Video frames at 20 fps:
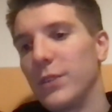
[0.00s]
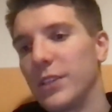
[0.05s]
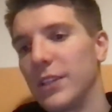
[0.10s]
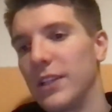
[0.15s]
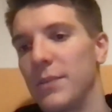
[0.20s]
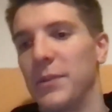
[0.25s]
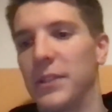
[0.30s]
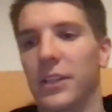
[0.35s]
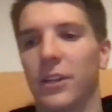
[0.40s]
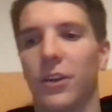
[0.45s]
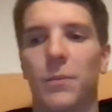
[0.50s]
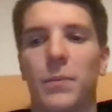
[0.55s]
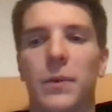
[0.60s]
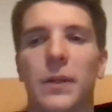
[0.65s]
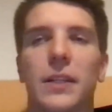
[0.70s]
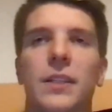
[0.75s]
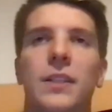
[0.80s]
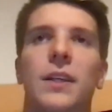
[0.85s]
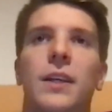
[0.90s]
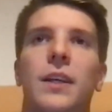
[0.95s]
It's a limited
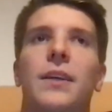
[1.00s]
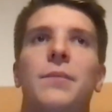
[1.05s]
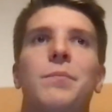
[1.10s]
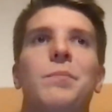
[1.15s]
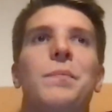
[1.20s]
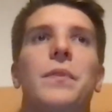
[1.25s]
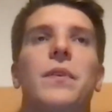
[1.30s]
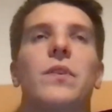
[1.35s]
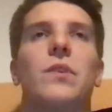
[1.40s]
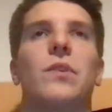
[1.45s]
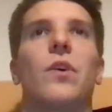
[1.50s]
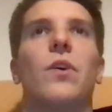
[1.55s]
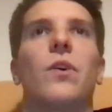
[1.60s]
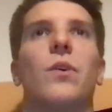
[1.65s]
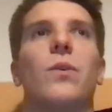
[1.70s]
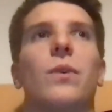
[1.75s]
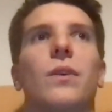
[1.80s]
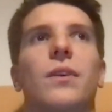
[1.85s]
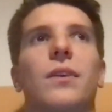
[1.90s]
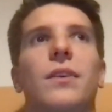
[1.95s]
company,
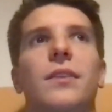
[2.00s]
so